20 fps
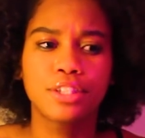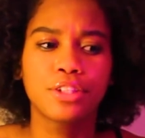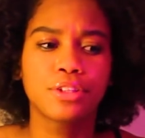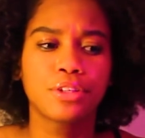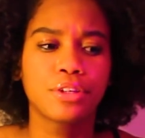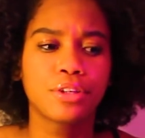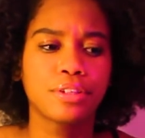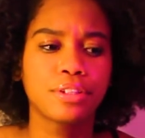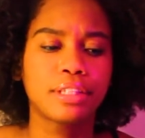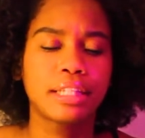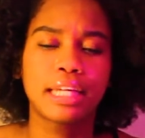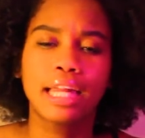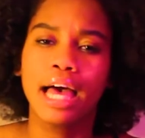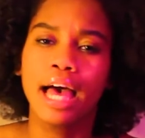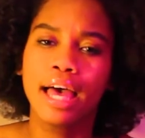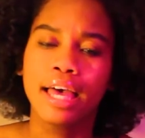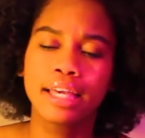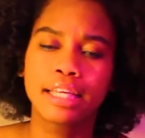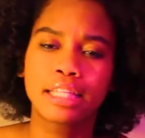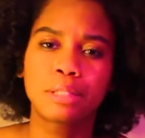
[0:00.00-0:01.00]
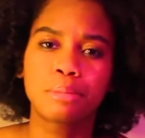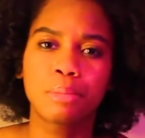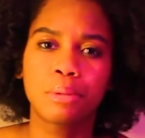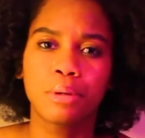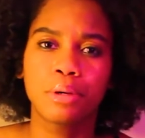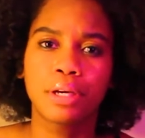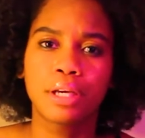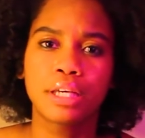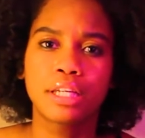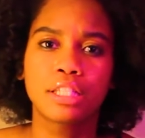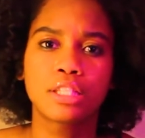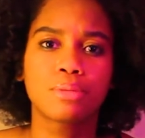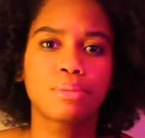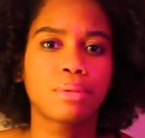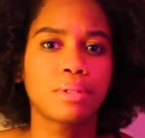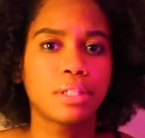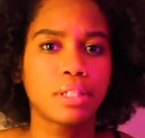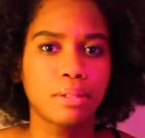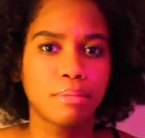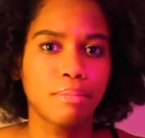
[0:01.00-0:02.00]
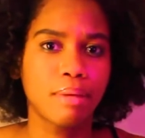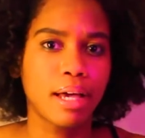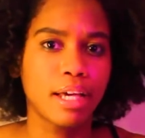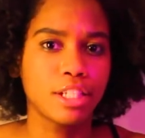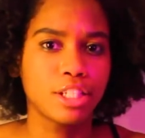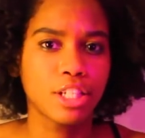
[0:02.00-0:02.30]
the hurt that I experienced within my